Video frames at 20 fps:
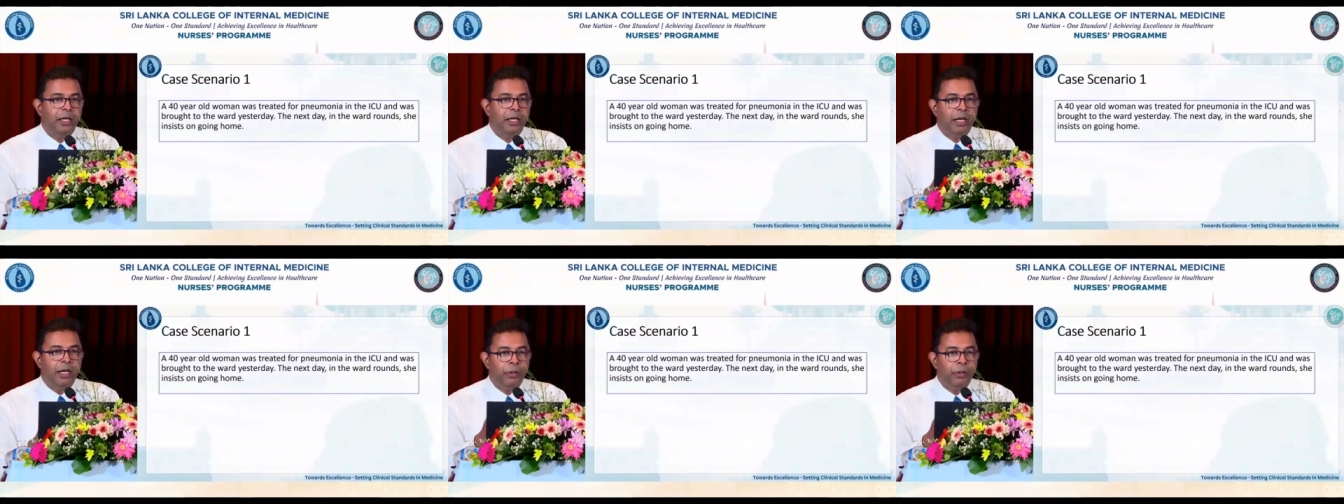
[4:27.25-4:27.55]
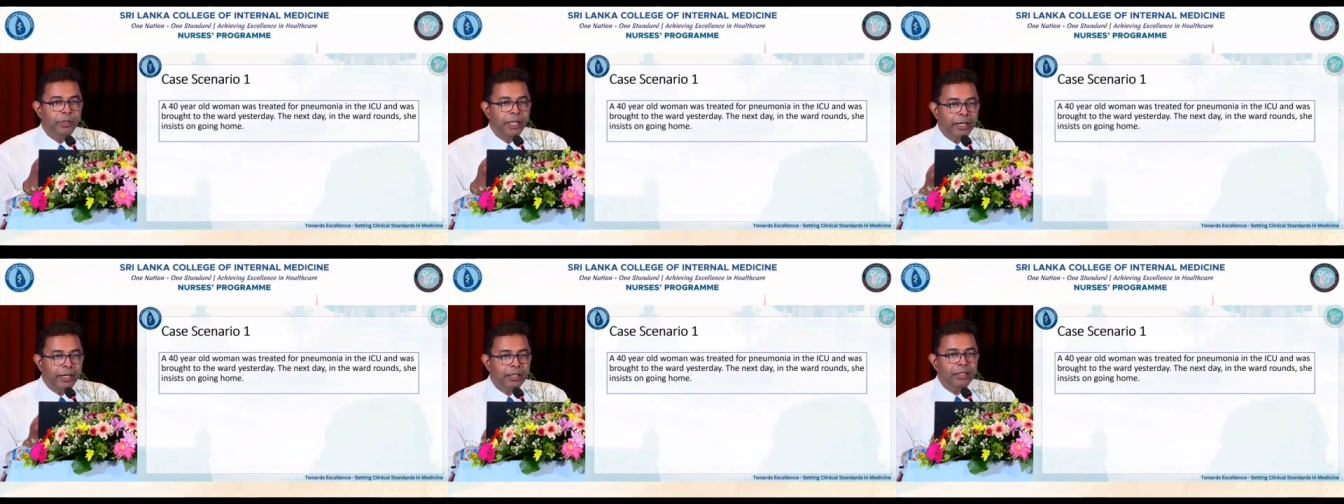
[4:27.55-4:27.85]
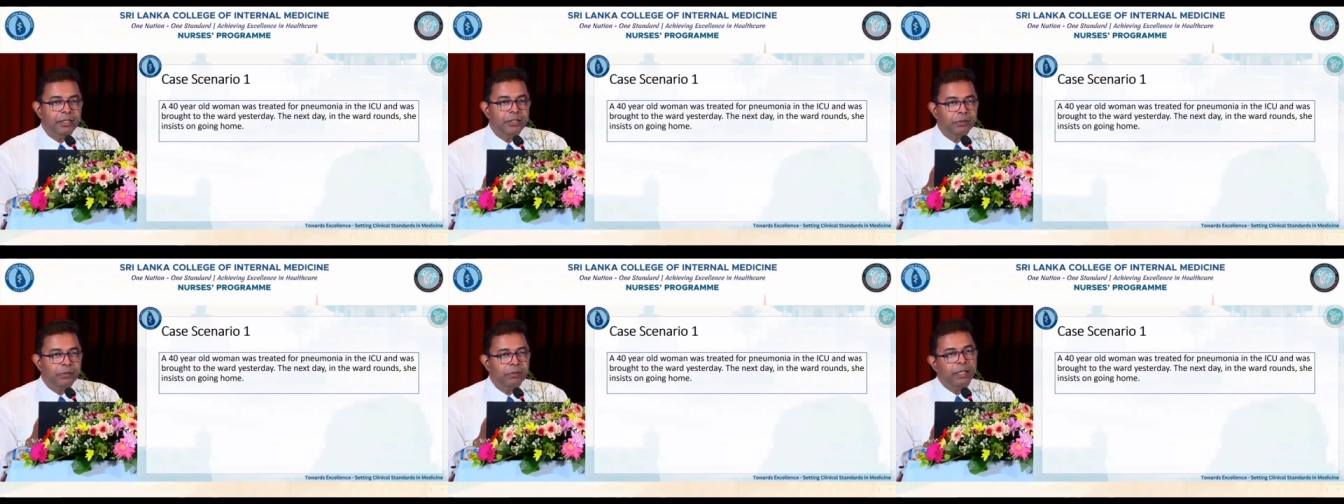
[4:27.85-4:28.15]
Now, that
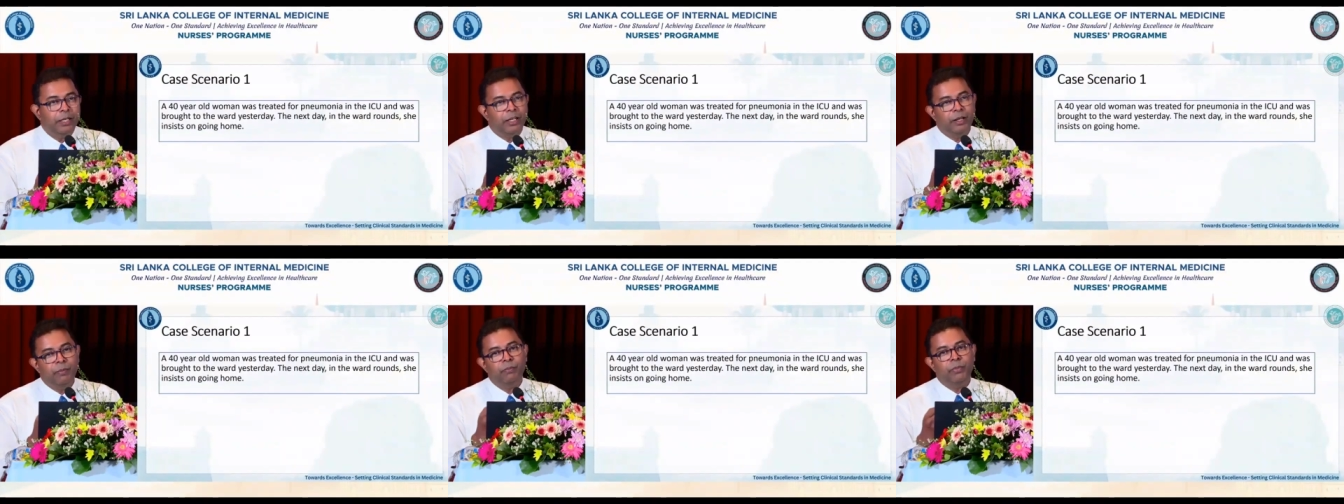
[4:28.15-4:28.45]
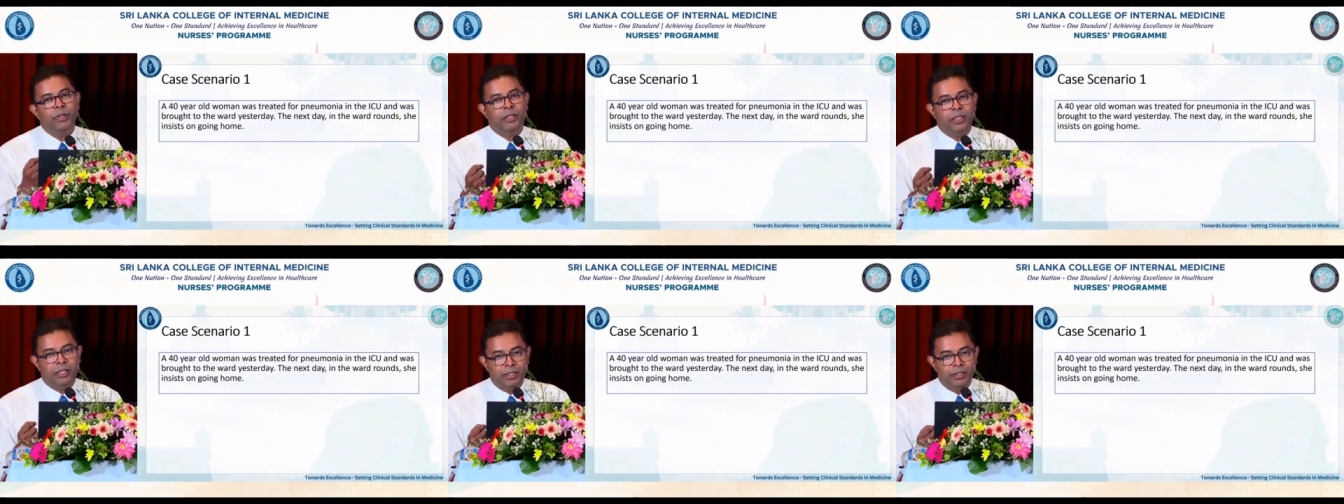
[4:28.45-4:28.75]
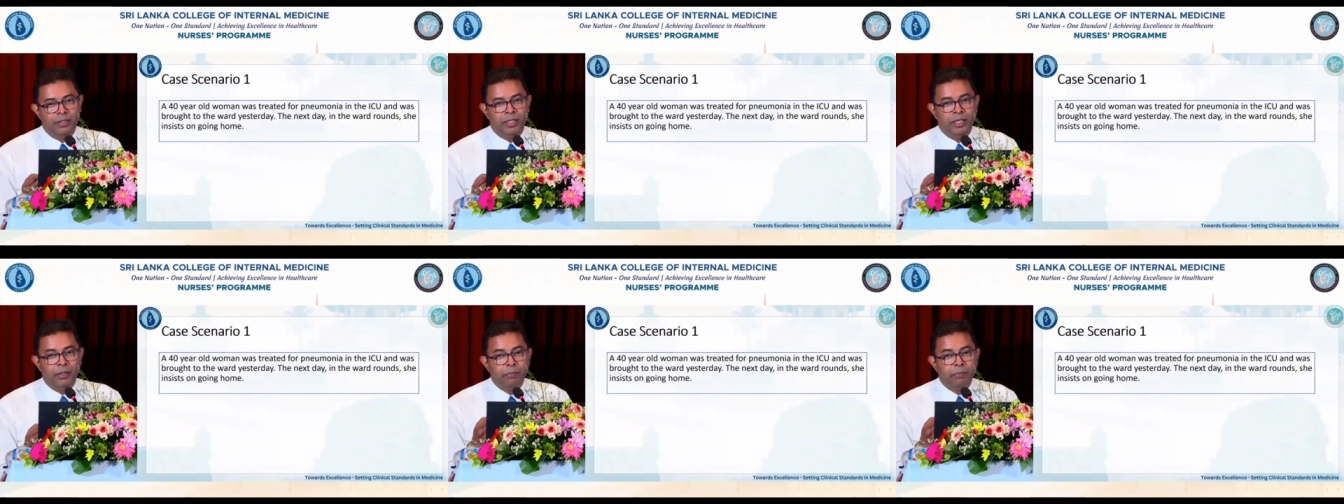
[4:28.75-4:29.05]
is what empathy
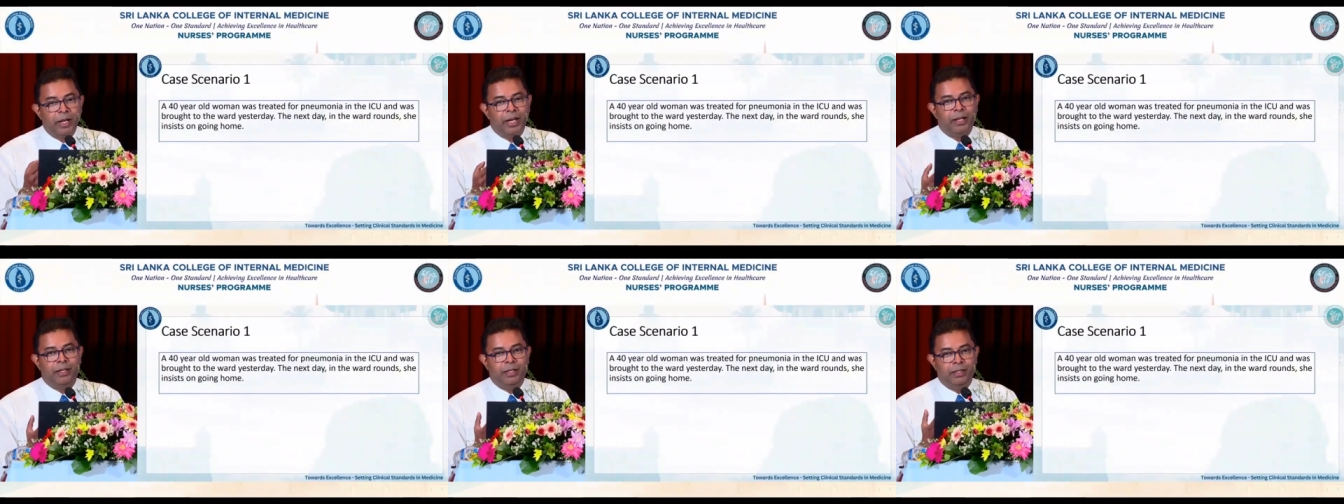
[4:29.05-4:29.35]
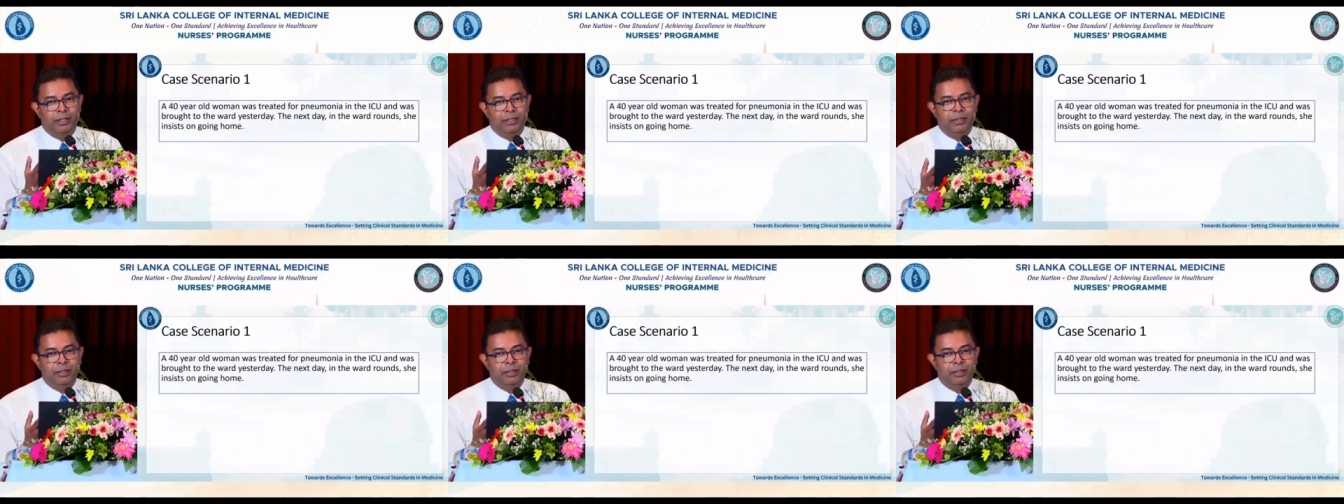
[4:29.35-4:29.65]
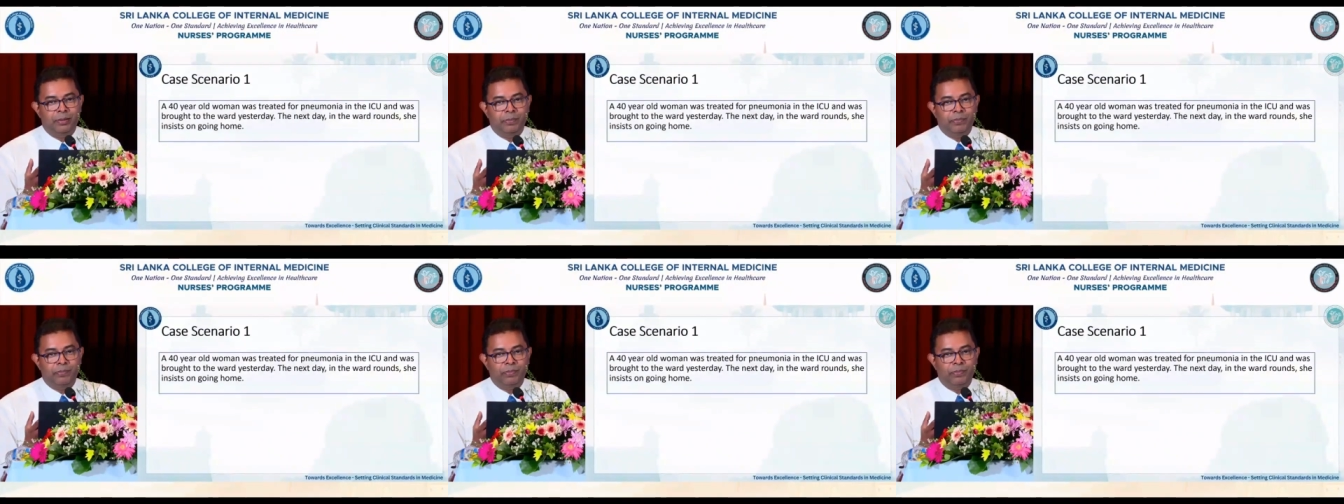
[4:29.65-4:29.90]
is in practice.